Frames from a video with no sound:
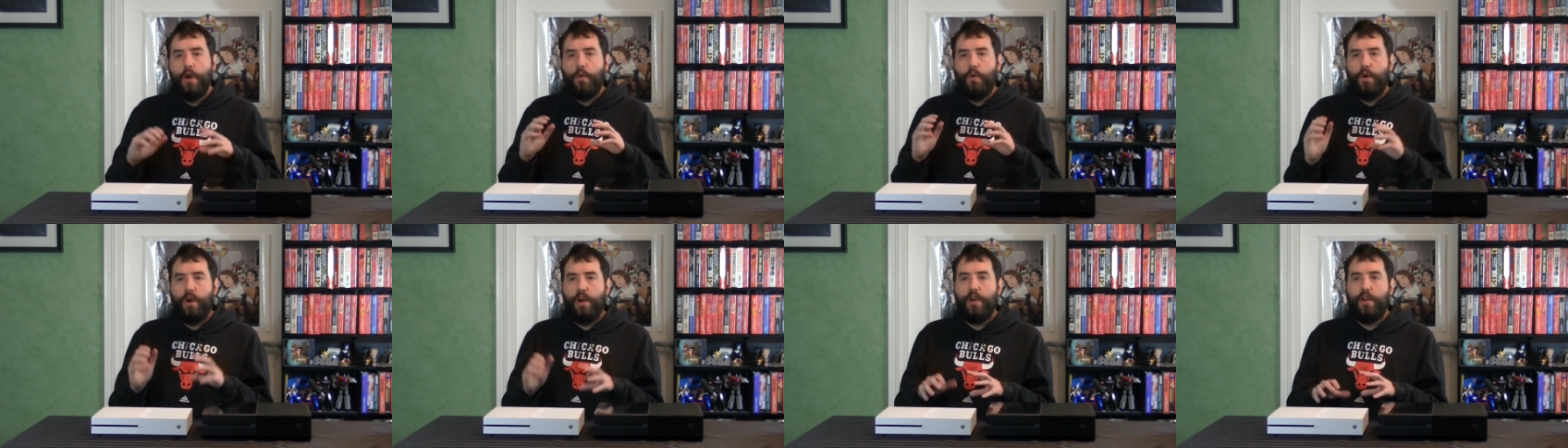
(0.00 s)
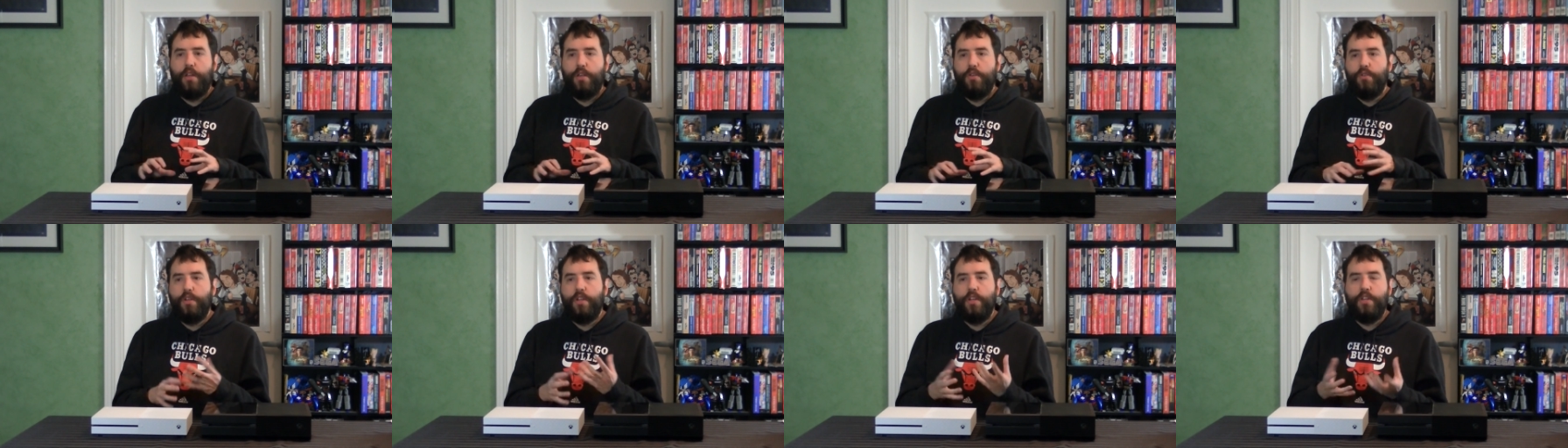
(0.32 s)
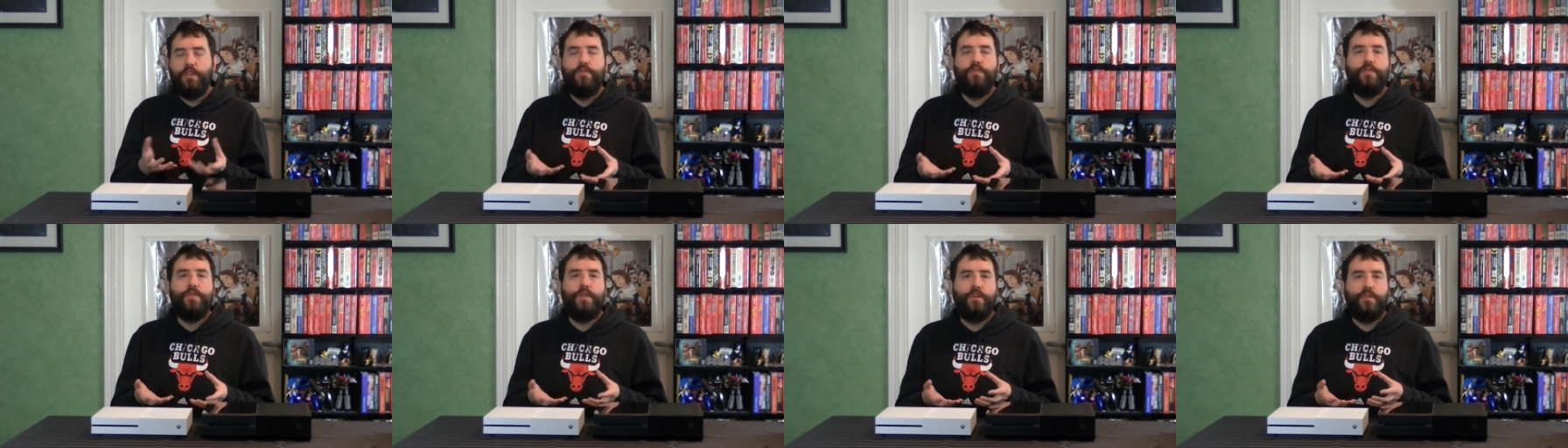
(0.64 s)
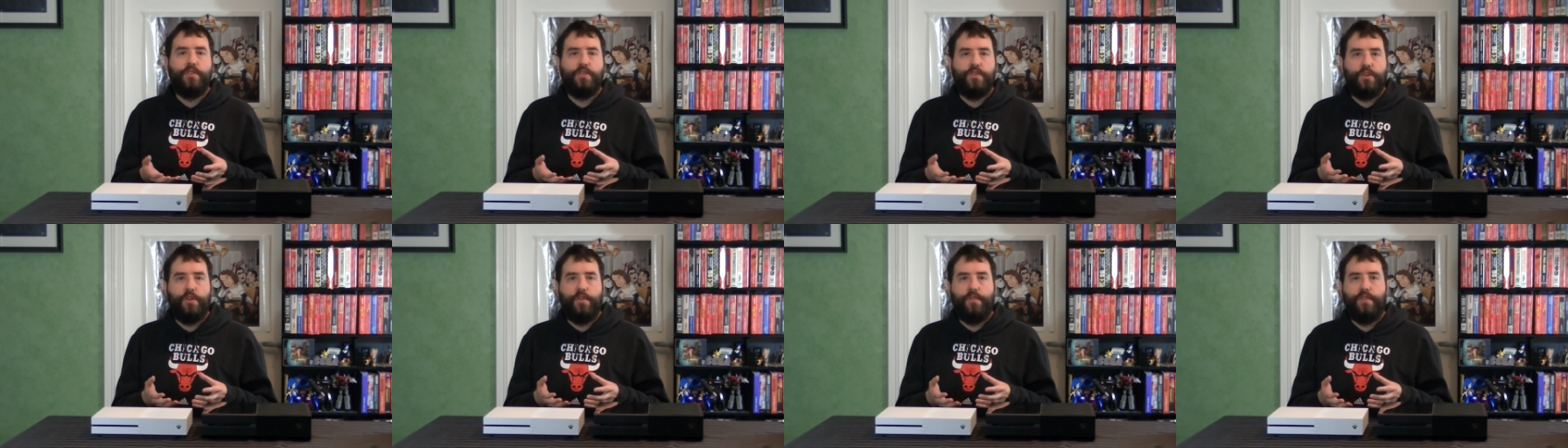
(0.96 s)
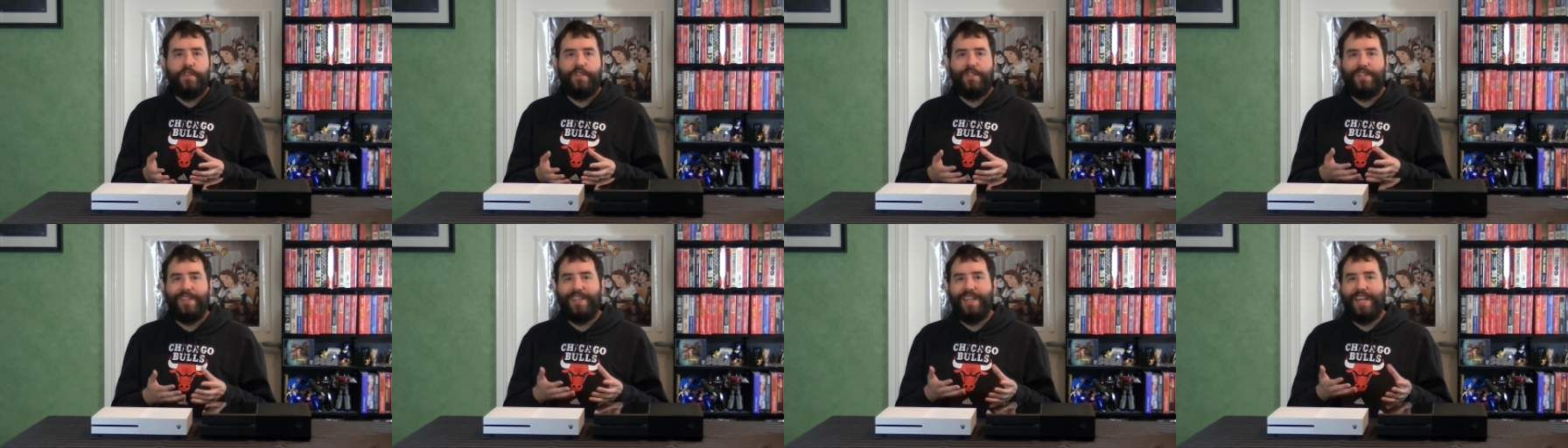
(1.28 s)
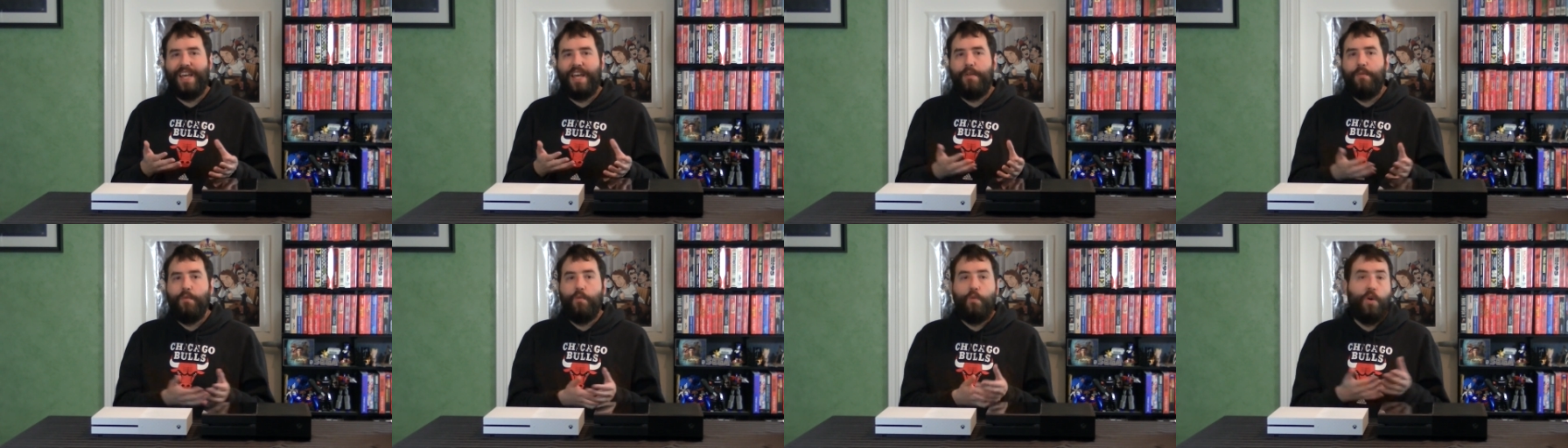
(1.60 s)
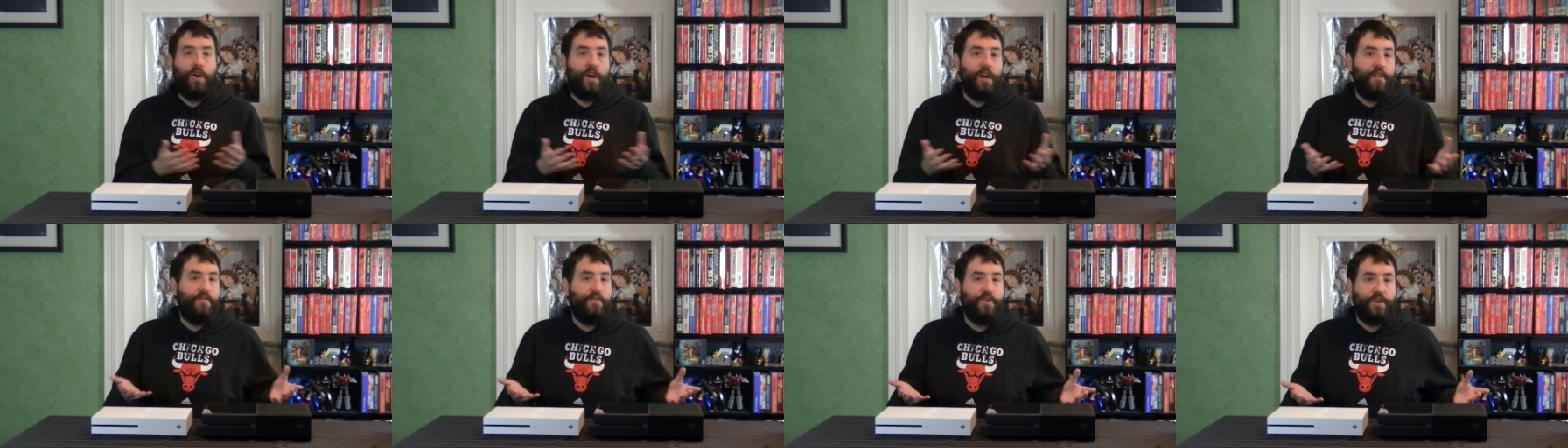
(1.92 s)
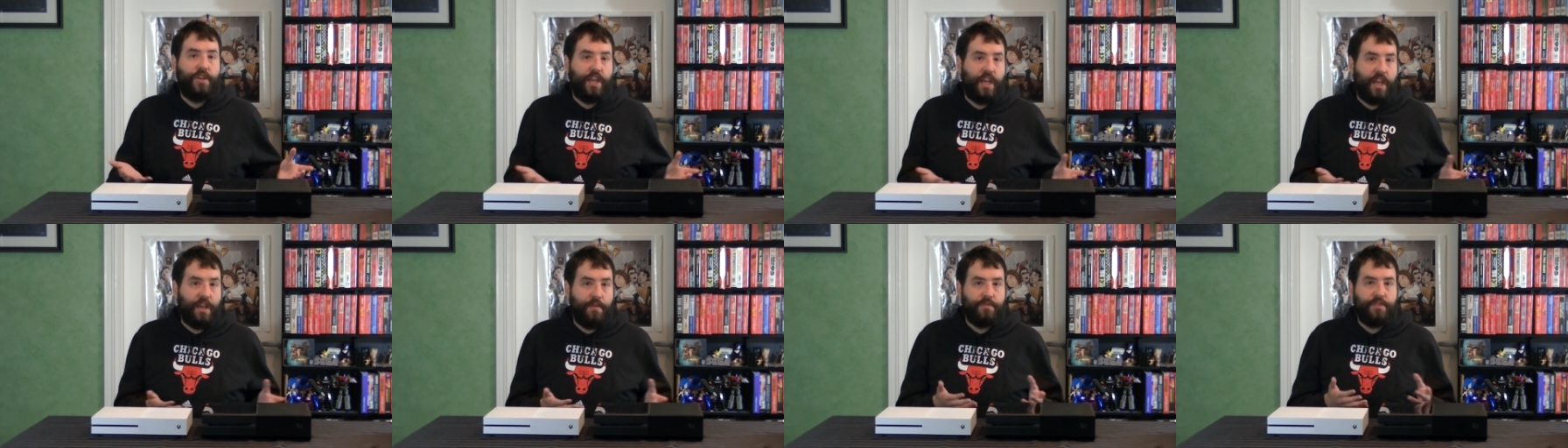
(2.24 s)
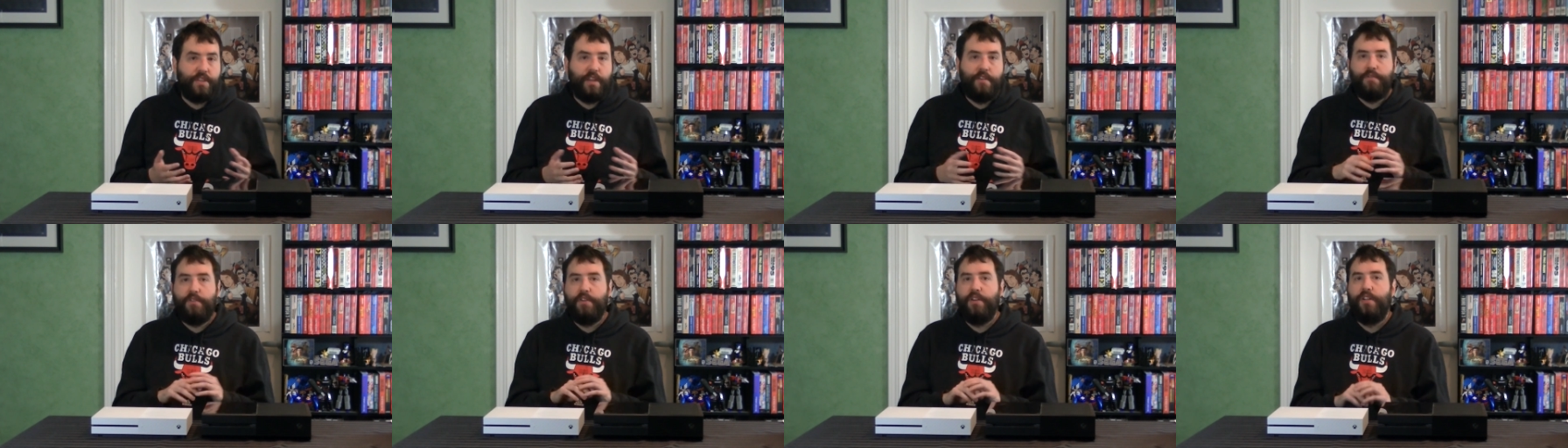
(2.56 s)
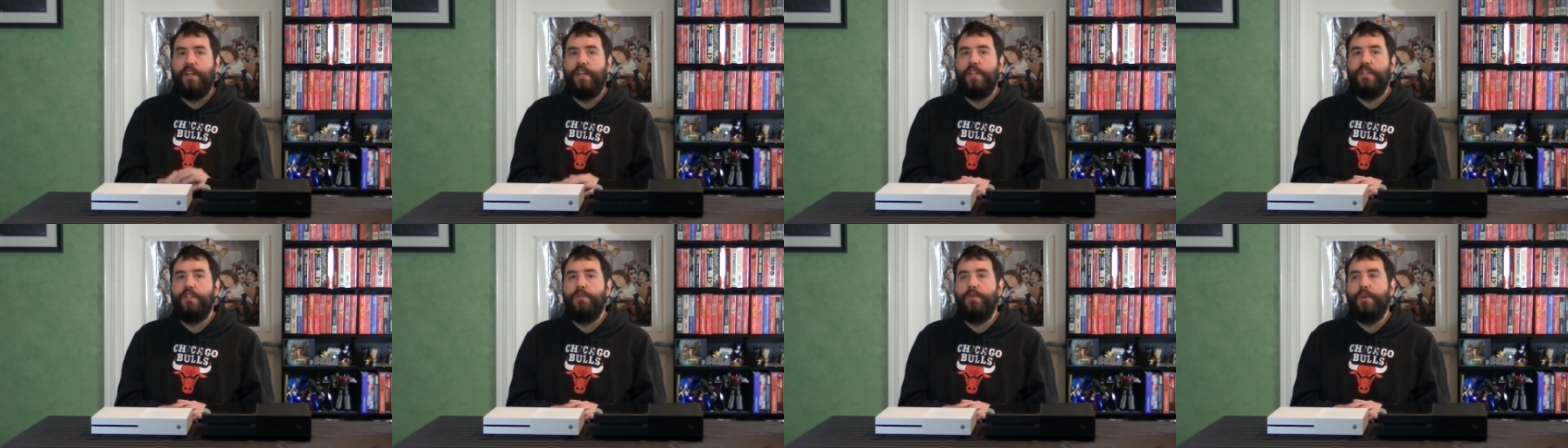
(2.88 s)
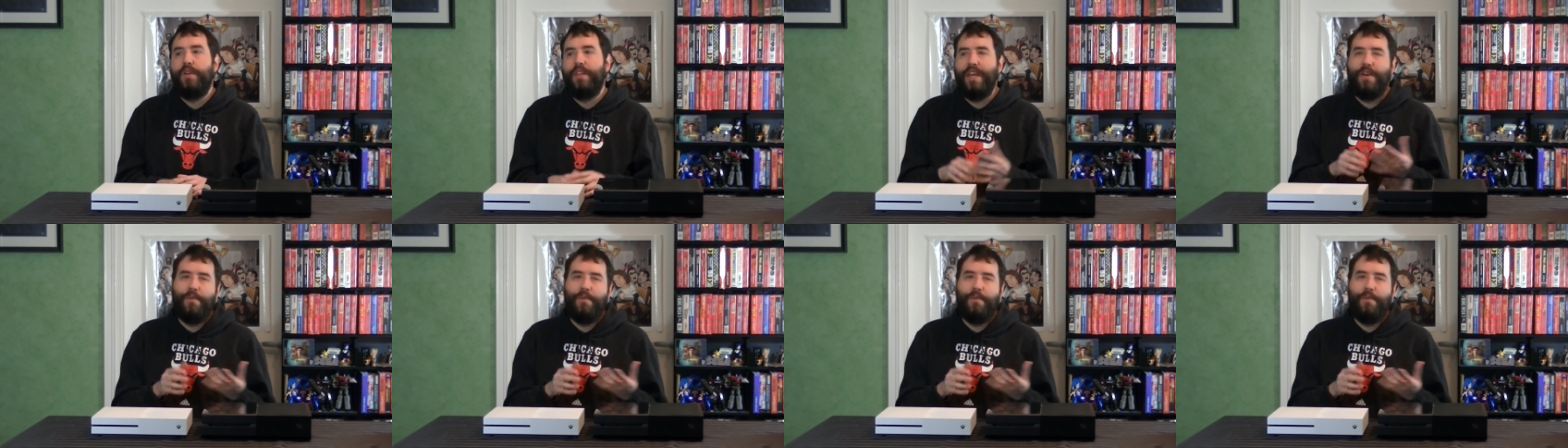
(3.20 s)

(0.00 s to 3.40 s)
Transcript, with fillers: where you can use their service to get whatever games they feel like doing.